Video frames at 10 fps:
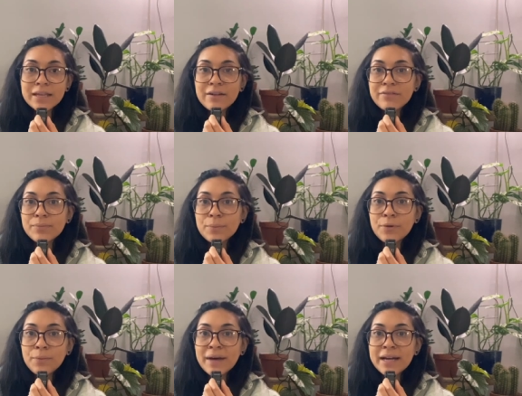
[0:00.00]
From the
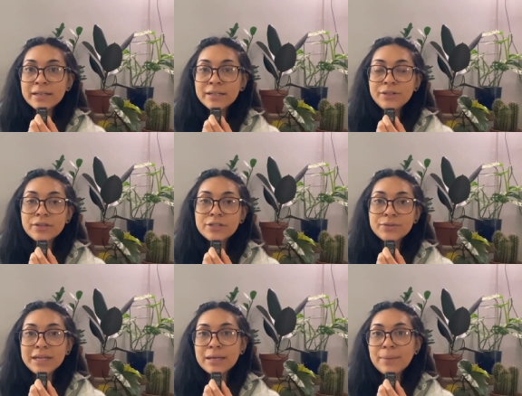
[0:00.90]
pull pattern, you can
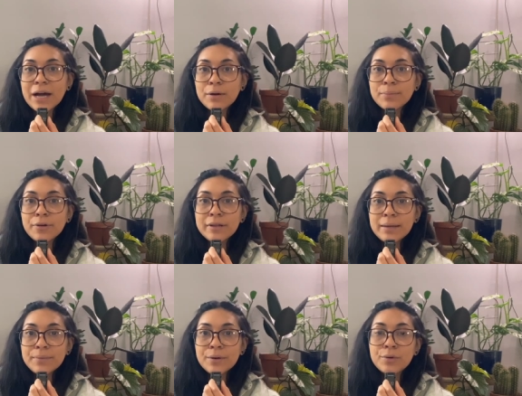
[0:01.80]
do a power
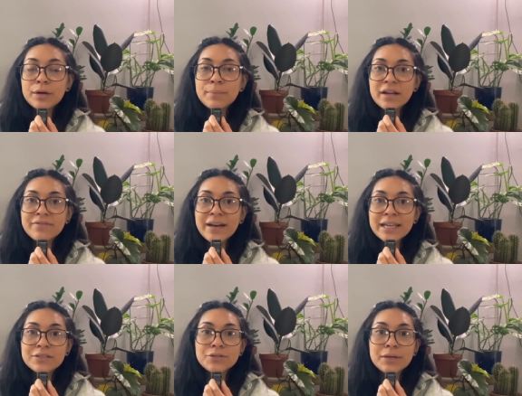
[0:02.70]
pull-up or
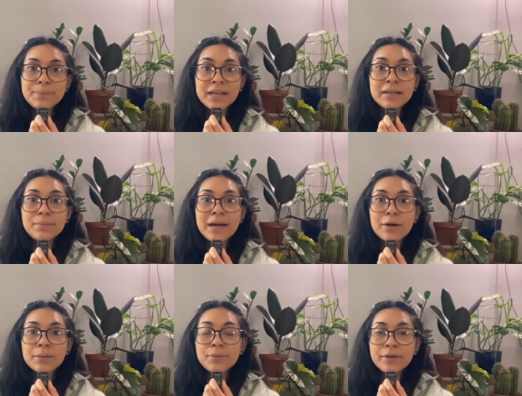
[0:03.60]
modify it to a banded
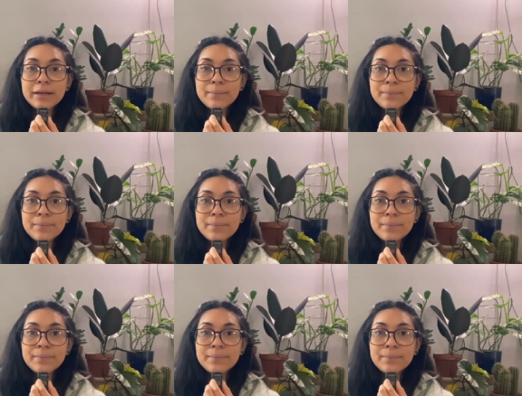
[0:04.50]
power pull-up.